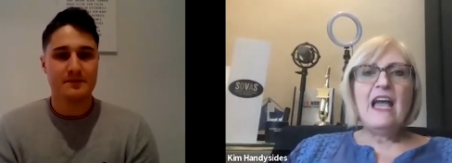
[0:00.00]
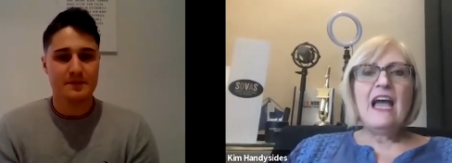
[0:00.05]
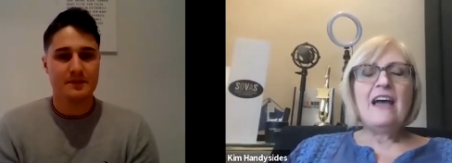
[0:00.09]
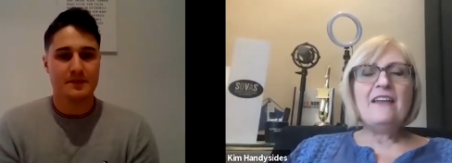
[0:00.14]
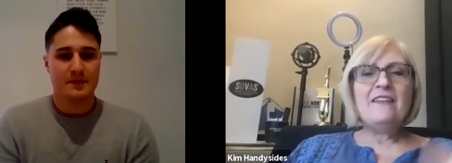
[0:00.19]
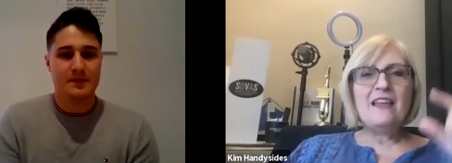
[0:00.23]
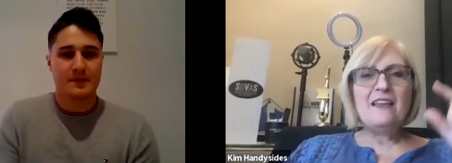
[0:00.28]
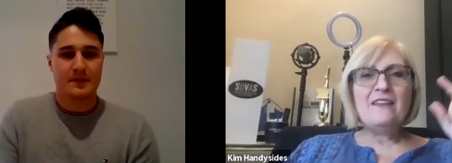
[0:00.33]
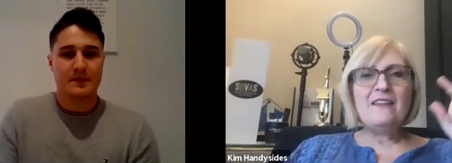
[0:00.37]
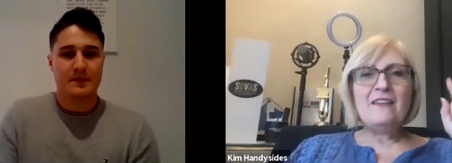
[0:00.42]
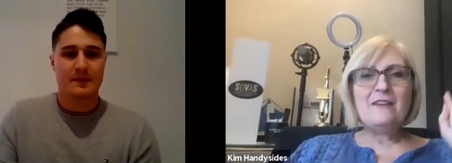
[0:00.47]

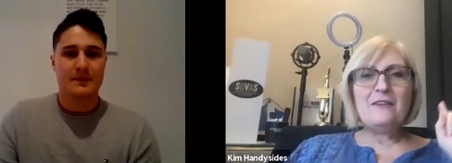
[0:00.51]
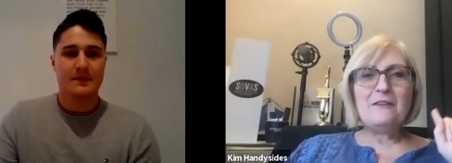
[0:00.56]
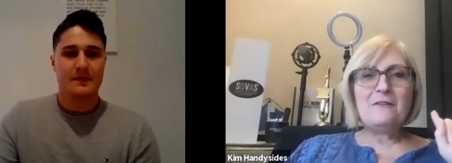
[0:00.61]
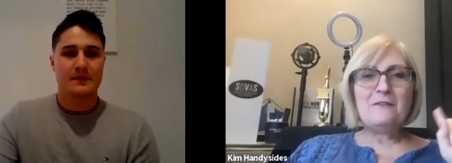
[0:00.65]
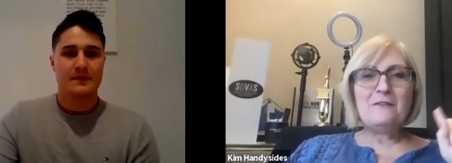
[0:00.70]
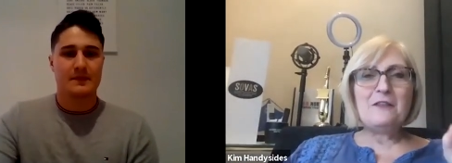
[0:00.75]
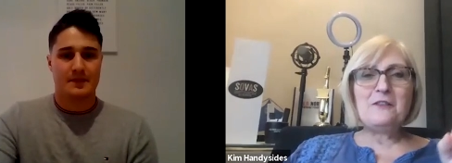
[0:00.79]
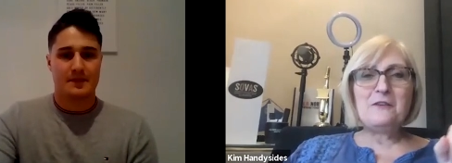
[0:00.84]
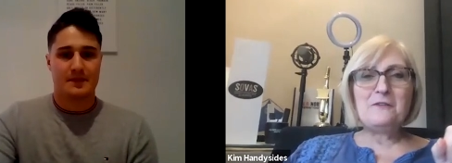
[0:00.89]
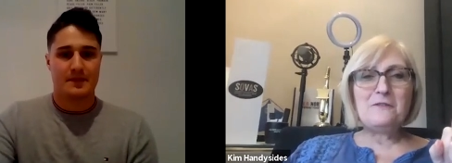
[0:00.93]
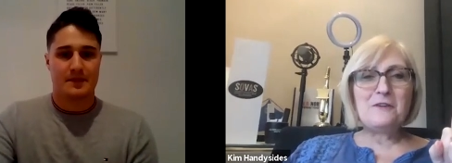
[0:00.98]
Speaker 1: and and the,
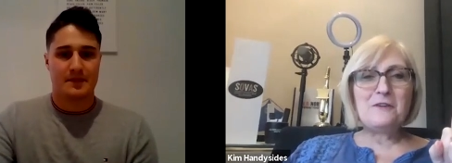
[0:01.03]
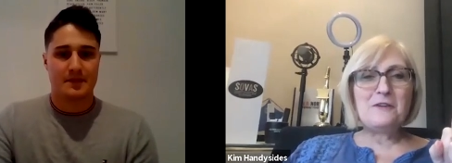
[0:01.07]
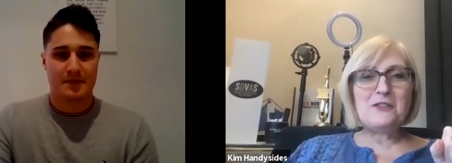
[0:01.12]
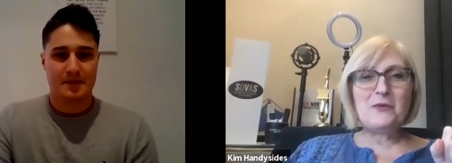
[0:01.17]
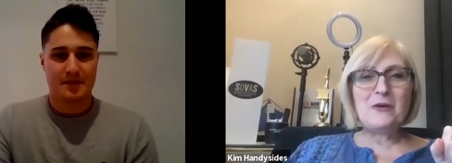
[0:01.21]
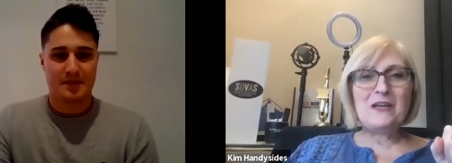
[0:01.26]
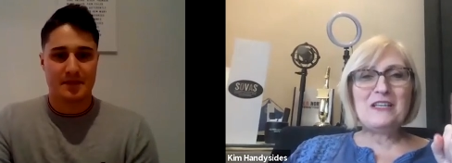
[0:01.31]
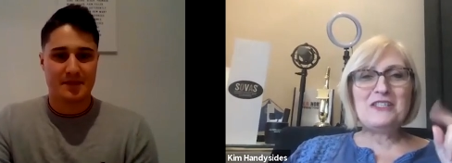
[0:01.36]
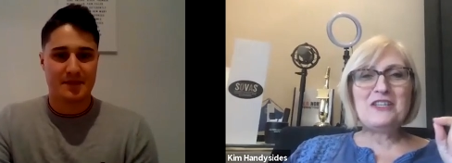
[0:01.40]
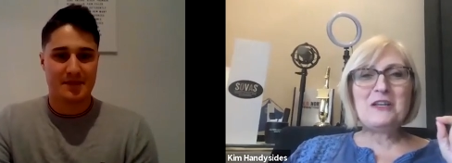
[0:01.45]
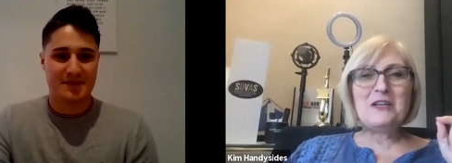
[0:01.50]
to the first
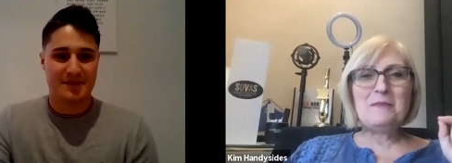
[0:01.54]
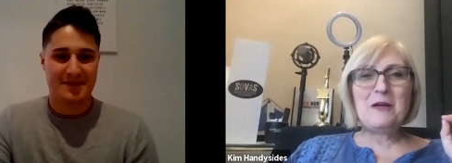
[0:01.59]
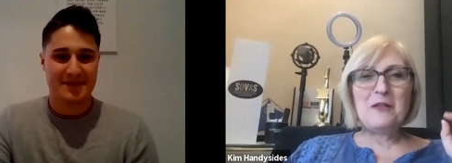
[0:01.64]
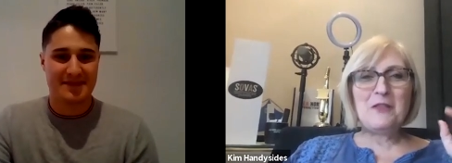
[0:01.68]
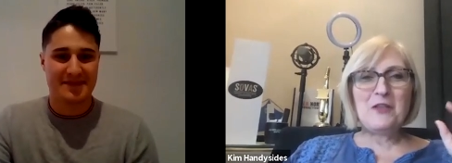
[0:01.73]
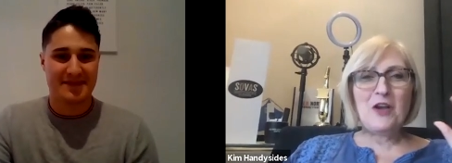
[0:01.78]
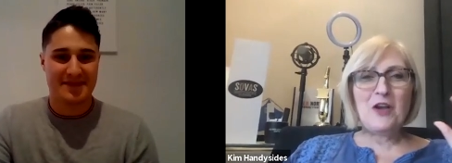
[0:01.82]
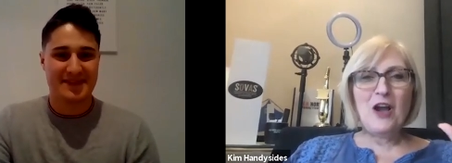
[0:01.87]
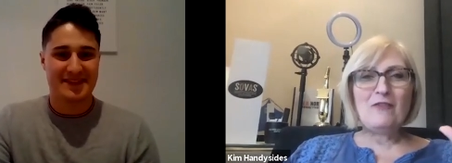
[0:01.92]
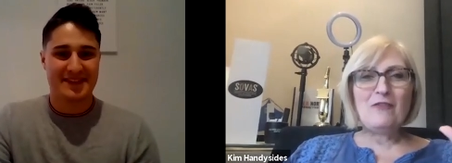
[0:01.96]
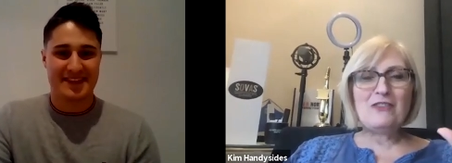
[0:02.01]
question about the
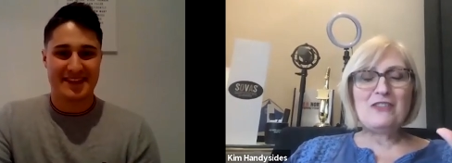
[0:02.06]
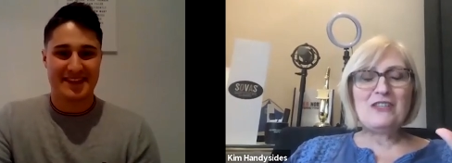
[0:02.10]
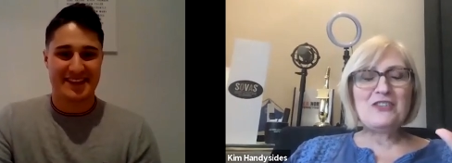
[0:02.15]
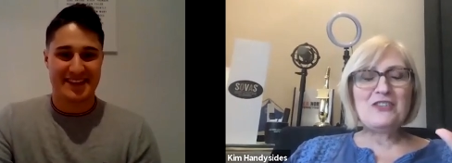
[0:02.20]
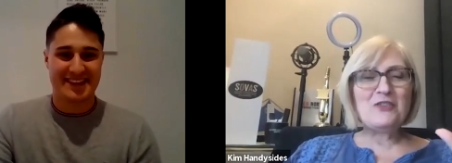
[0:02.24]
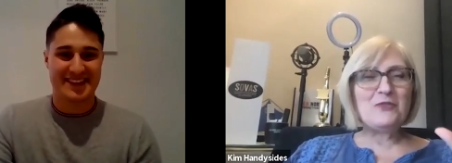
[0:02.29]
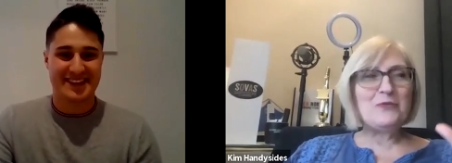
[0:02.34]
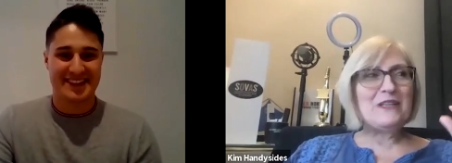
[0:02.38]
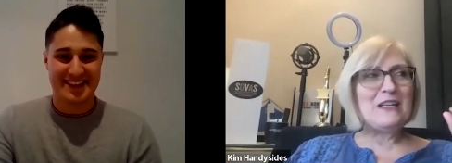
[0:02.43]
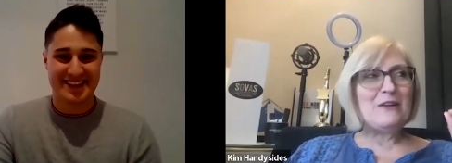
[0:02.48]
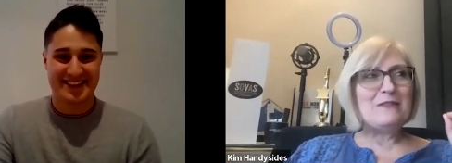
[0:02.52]

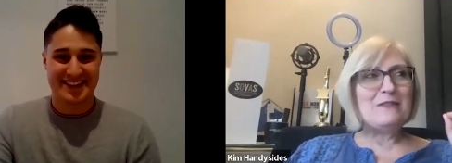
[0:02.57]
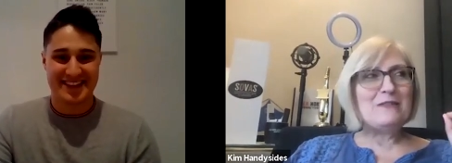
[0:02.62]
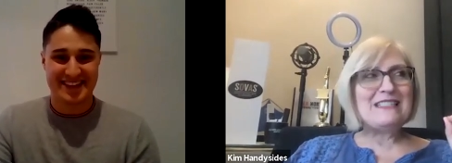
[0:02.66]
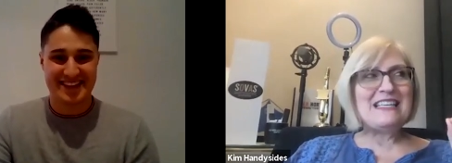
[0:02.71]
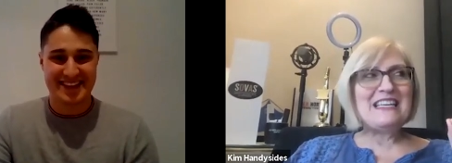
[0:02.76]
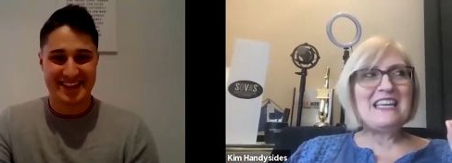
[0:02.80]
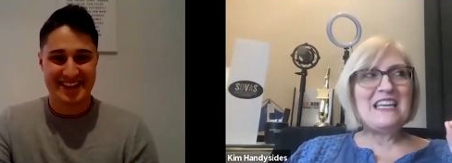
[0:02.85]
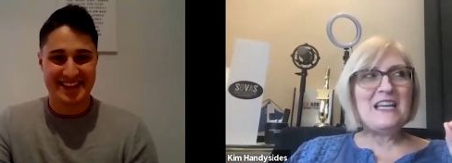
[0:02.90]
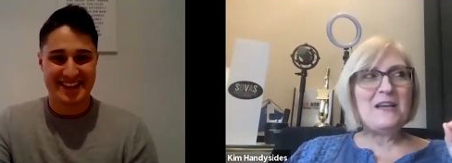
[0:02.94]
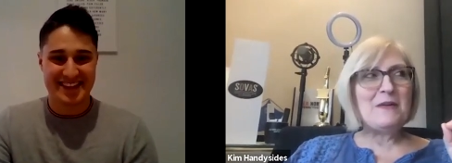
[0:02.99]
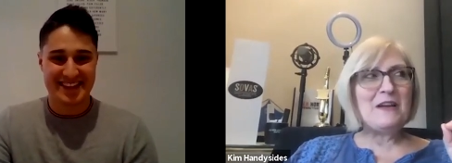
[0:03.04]
conversational read, I was
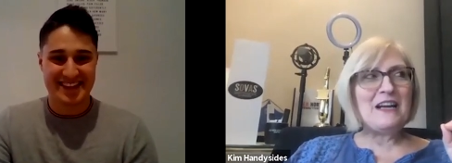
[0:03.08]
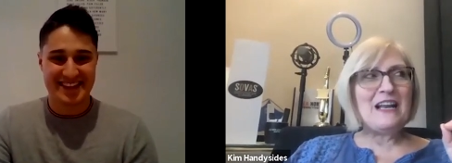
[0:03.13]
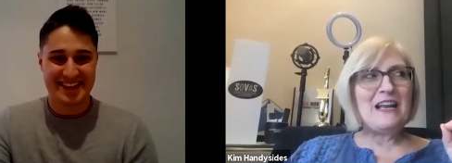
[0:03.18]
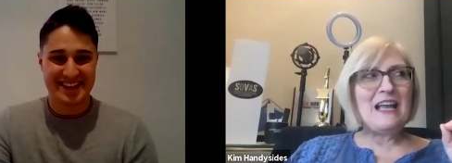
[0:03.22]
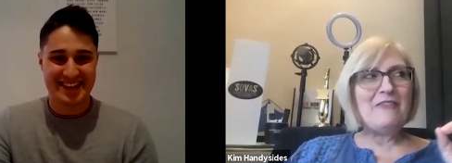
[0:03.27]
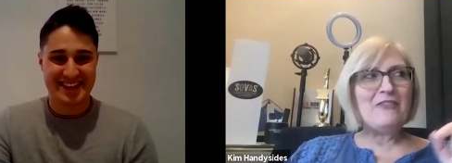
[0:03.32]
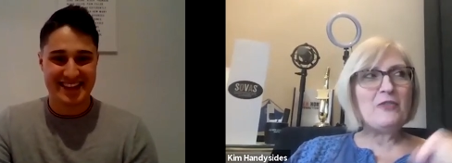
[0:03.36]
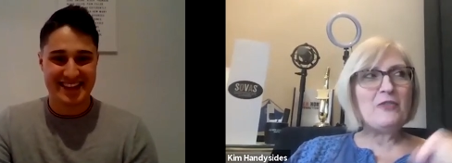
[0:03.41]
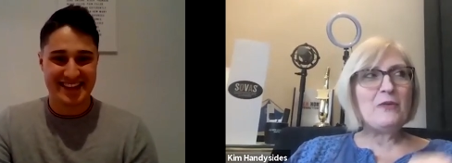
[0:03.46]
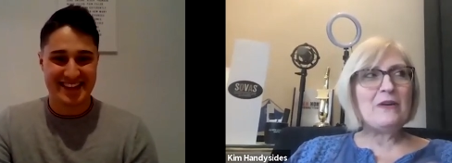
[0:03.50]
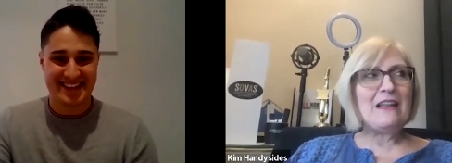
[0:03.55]
thinking about it
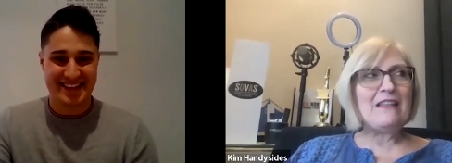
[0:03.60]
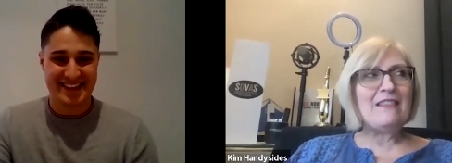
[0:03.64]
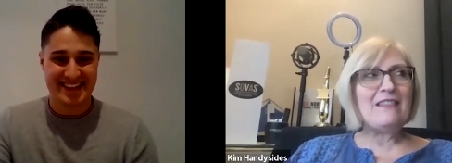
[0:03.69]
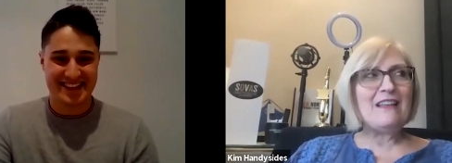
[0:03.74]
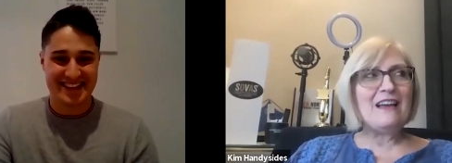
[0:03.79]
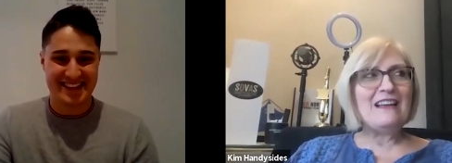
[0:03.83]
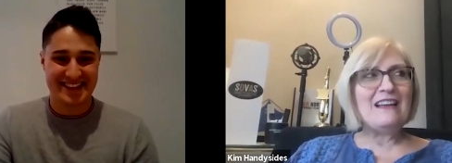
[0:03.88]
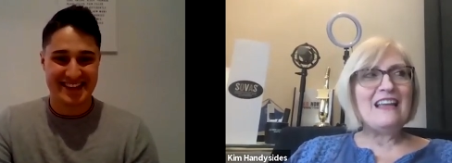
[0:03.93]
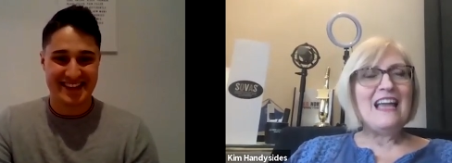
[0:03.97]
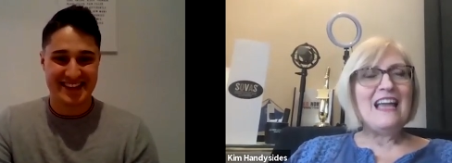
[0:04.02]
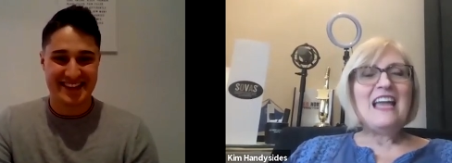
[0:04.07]
afterward, and I
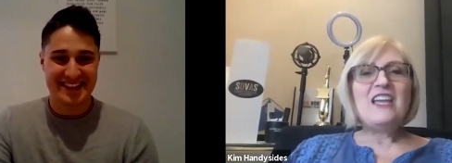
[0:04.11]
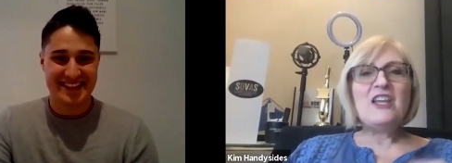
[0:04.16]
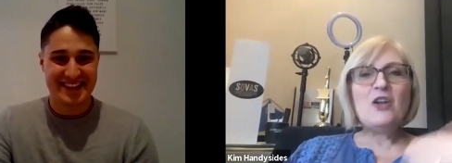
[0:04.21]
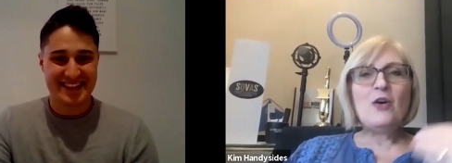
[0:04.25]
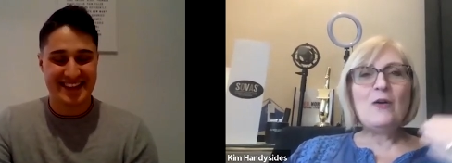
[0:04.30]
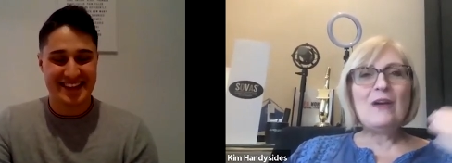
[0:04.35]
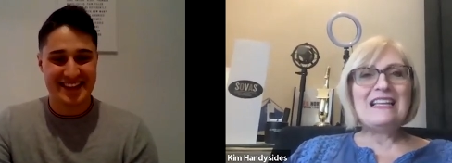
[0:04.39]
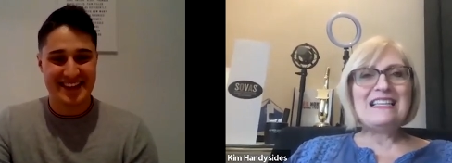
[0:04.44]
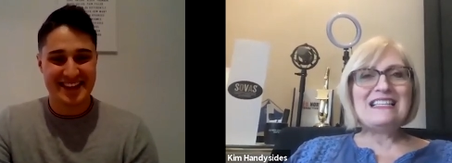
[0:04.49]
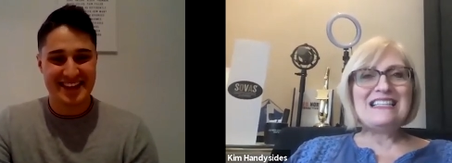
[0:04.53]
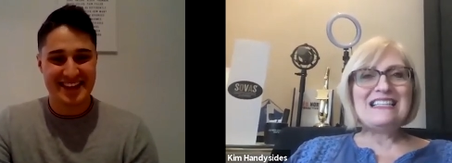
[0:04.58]
thought, you know,
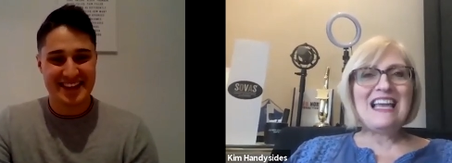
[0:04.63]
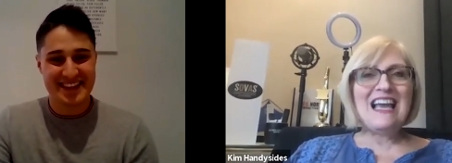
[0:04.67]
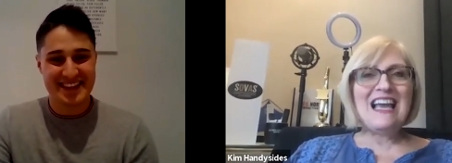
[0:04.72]
it